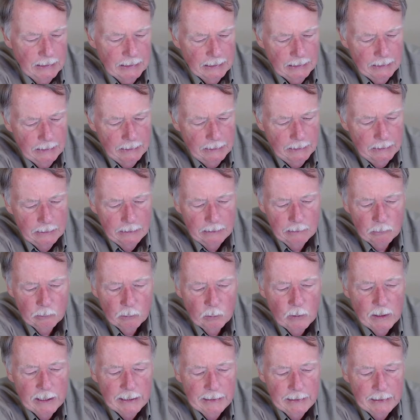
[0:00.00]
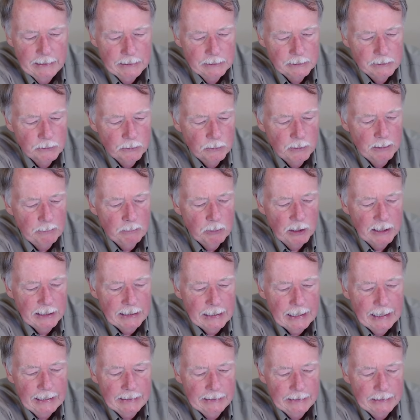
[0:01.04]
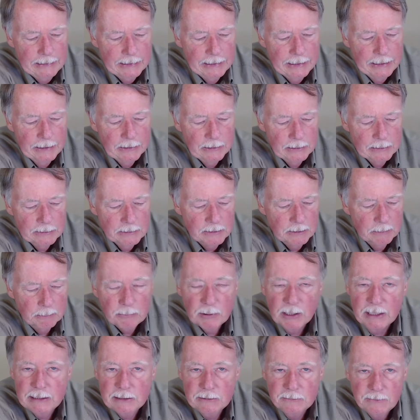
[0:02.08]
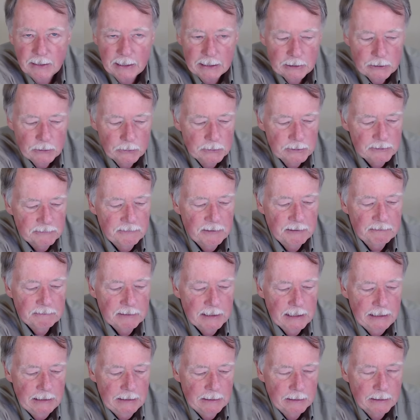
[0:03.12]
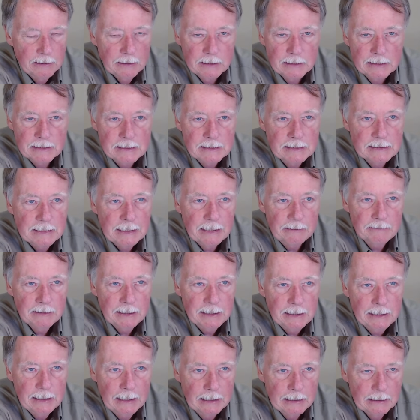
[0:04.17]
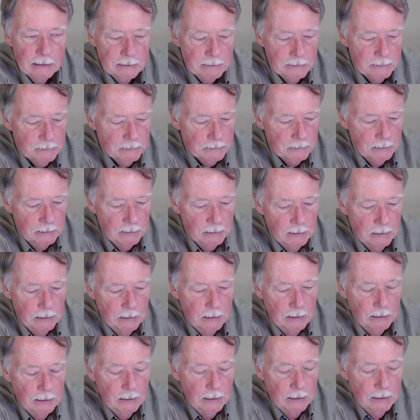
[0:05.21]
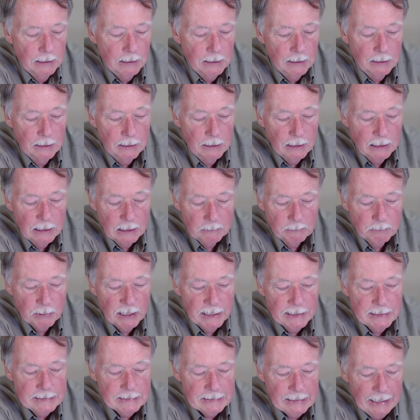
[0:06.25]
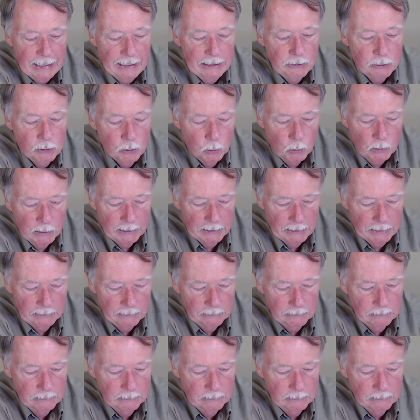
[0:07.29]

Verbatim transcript: and it weighs three point nine zero carats. Appraised value is one thousand five hundred seventy dollars. Uh, our price, eight hundred twenty dollars.